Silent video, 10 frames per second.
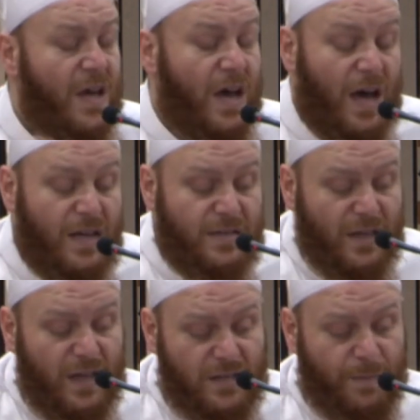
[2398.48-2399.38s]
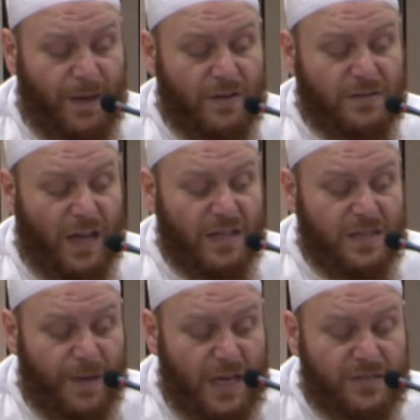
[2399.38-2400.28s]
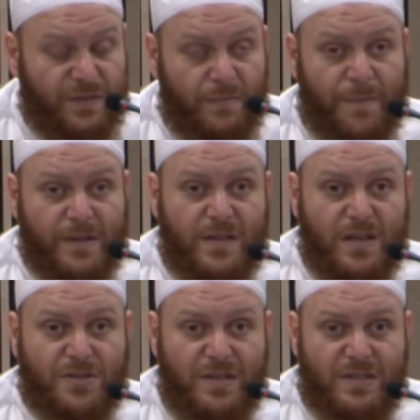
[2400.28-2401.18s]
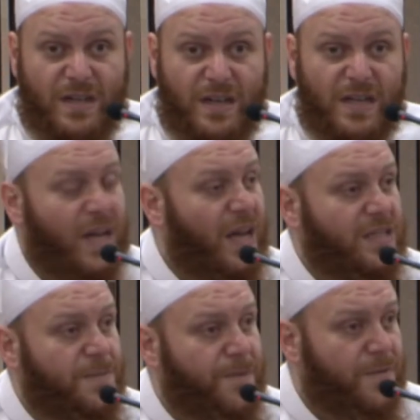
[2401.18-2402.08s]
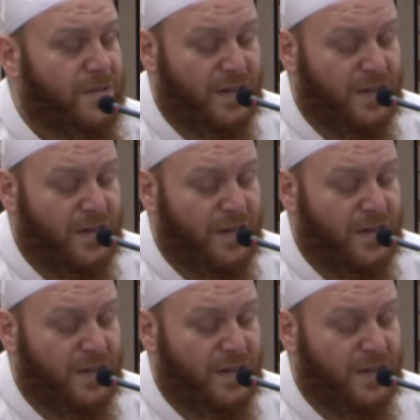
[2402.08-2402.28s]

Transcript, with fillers: I ask Allah subhanahu wa ta'ala to make us from amongst those who listen and hear and act upon what they